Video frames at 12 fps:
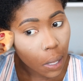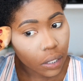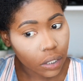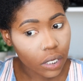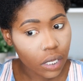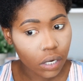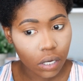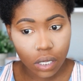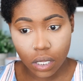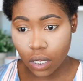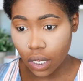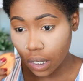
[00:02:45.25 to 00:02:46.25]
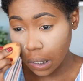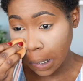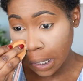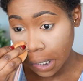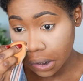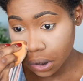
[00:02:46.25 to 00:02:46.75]
a
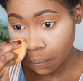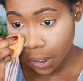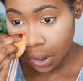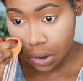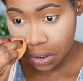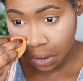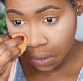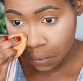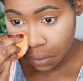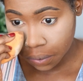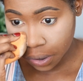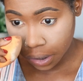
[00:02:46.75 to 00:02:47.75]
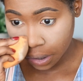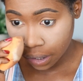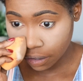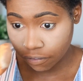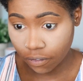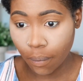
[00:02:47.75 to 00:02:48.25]
little bit insecure when I
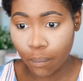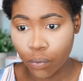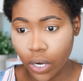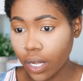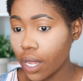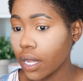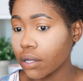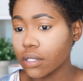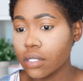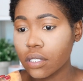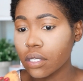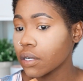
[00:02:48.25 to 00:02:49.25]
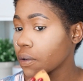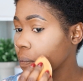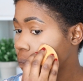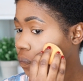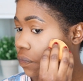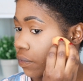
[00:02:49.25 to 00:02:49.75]
have breakouts.
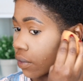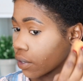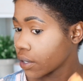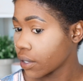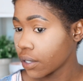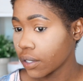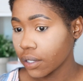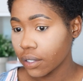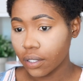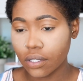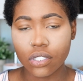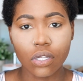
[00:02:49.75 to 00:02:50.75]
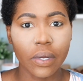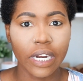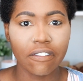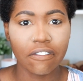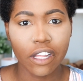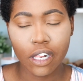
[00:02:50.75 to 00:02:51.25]
And so when
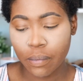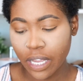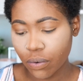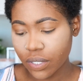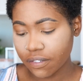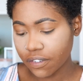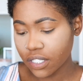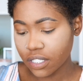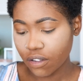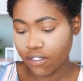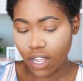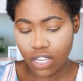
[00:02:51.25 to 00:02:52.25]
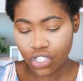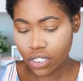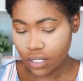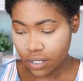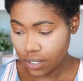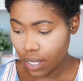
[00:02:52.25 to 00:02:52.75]
I film, I always feel
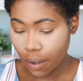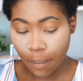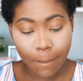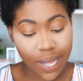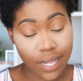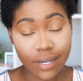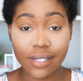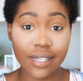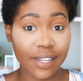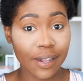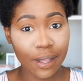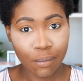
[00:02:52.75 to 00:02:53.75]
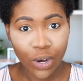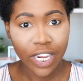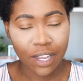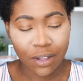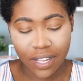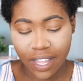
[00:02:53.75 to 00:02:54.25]
self-conscious. But I'm
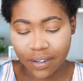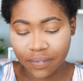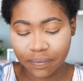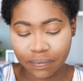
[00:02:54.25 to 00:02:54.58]
working on that.